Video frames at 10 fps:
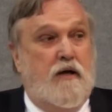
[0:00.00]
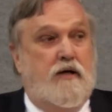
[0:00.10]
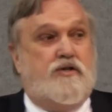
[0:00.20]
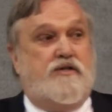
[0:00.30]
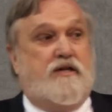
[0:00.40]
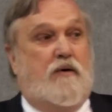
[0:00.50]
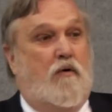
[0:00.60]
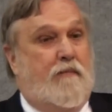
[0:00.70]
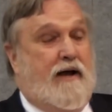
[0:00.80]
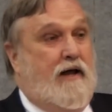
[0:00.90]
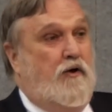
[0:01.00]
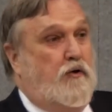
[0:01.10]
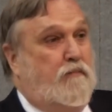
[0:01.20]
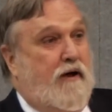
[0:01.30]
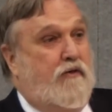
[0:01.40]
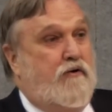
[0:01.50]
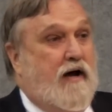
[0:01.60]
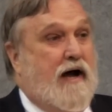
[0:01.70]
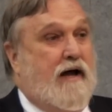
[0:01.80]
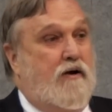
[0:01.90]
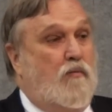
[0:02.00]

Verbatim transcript: And she said, "Well, my elder brother died,